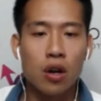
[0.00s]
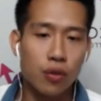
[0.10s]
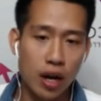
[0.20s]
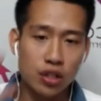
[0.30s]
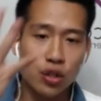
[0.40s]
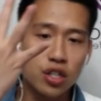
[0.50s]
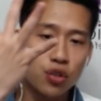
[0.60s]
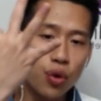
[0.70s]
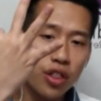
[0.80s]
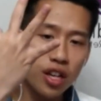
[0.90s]
Right. So there's
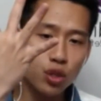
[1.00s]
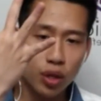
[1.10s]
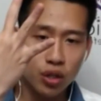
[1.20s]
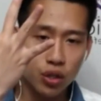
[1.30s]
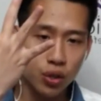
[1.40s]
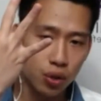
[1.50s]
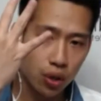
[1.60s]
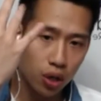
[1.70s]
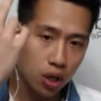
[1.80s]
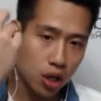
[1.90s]
3 things we can do.
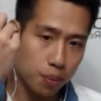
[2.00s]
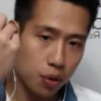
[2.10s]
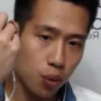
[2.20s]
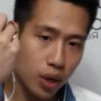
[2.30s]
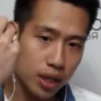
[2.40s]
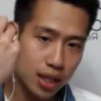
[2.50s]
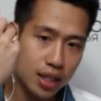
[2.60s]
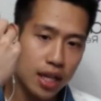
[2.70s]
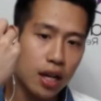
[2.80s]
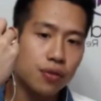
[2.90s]
Number 1,
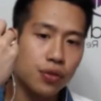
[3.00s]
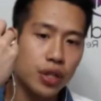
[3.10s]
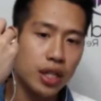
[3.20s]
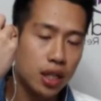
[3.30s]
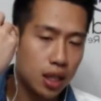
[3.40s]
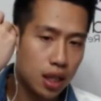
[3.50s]
take out free.